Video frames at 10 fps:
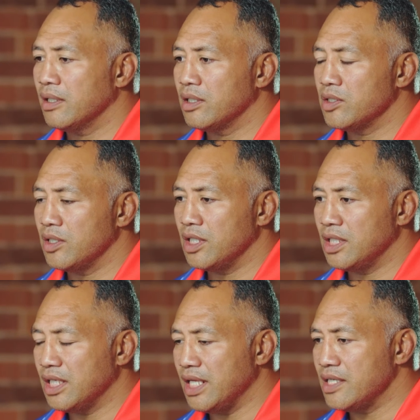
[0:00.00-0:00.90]

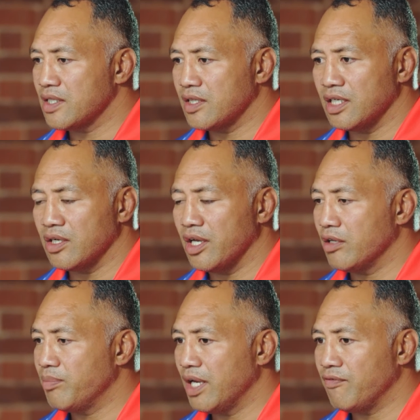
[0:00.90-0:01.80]
In knees, I think I
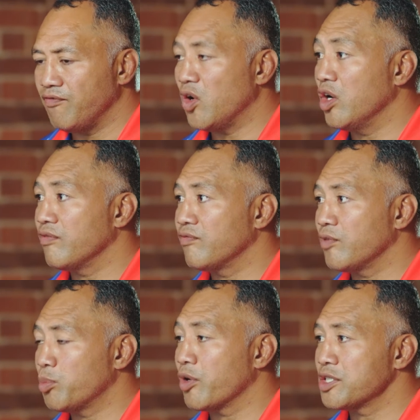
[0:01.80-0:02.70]
had about
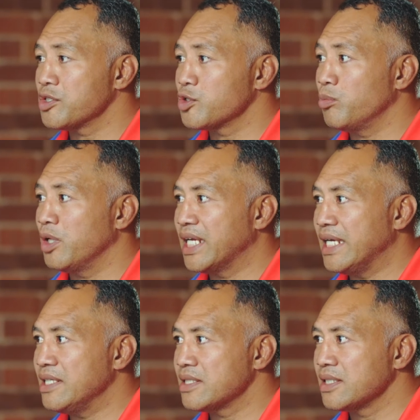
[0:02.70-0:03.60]
5 operations on my knees.